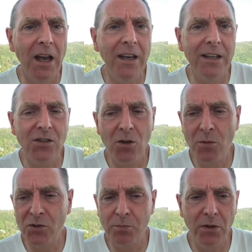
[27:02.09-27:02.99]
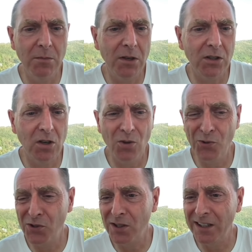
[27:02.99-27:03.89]
and that's almost pretty much
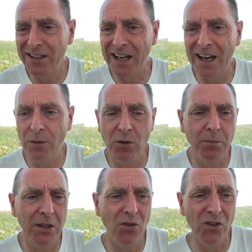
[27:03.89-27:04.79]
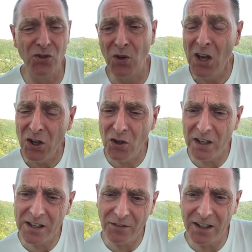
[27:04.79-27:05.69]
closely tied with Bitcoin. So you
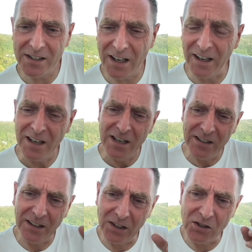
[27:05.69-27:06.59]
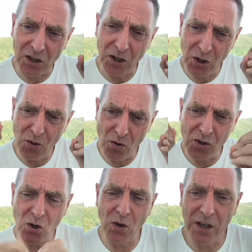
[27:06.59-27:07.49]
guys have to understand that there's a
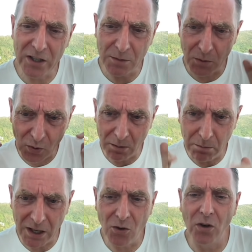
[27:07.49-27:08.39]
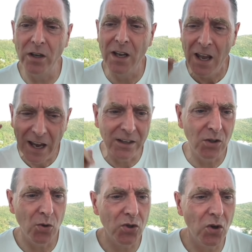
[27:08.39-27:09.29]
huge correlation between Bitcoin and
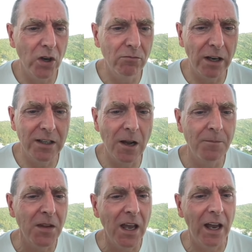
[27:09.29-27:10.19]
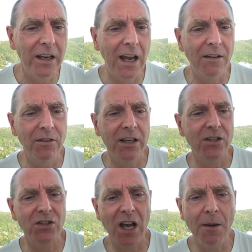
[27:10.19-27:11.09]
Dogecoin right now. And
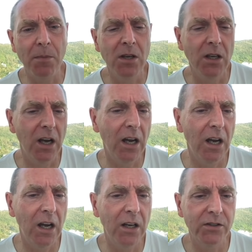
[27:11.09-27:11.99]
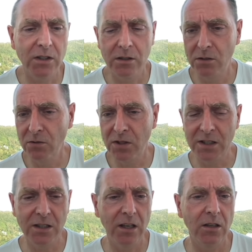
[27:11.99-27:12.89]
Avalanche is up to
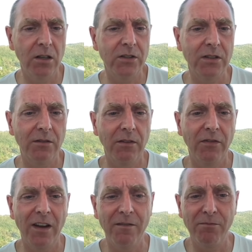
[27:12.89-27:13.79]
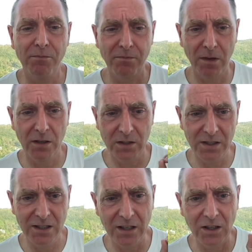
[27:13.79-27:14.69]

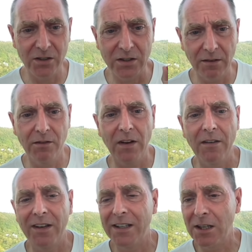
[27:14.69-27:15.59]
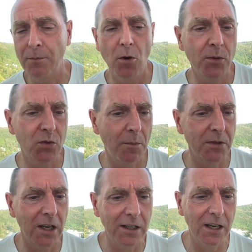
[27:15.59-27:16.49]
$68.75, and that's up almost
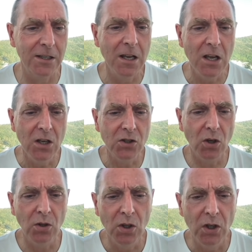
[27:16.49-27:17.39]
1%, guys. So,